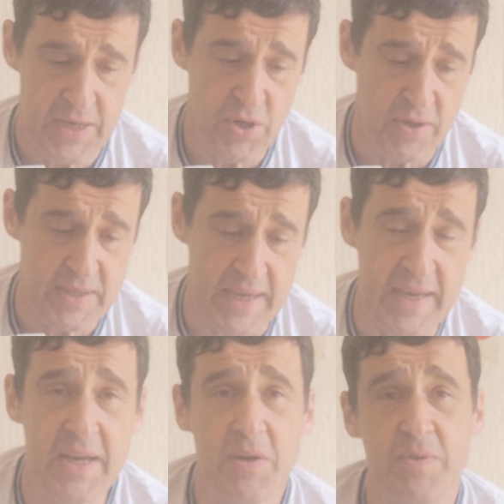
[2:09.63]
Yossi
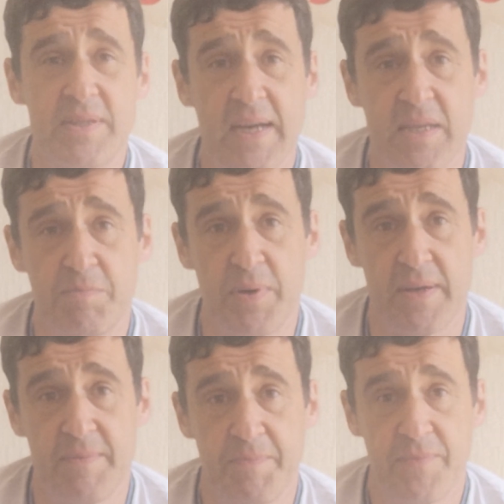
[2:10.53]
was desperate
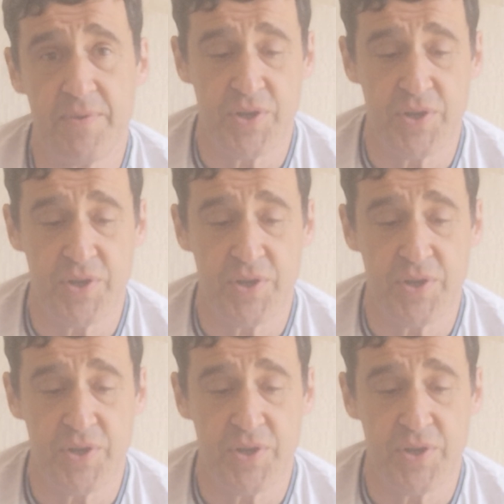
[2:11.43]
for